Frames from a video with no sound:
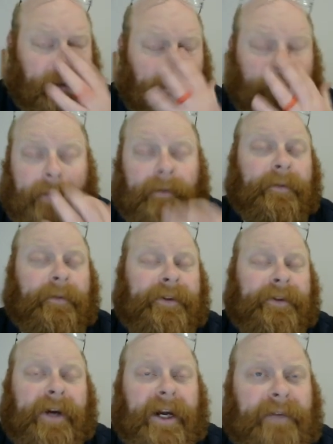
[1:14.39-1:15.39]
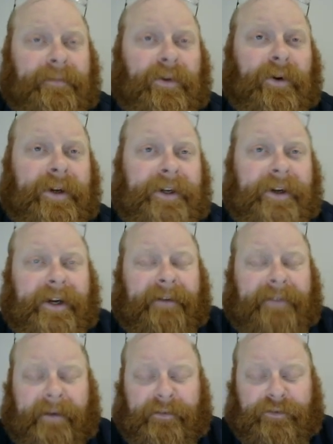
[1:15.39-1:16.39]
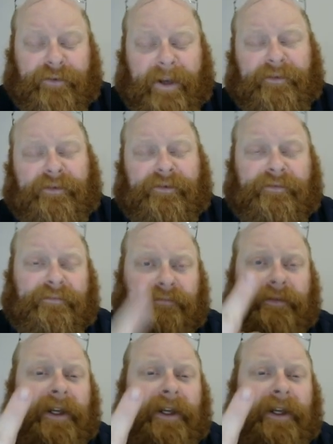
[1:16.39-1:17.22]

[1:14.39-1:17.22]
remember with your cutting board, you're going to have a trench.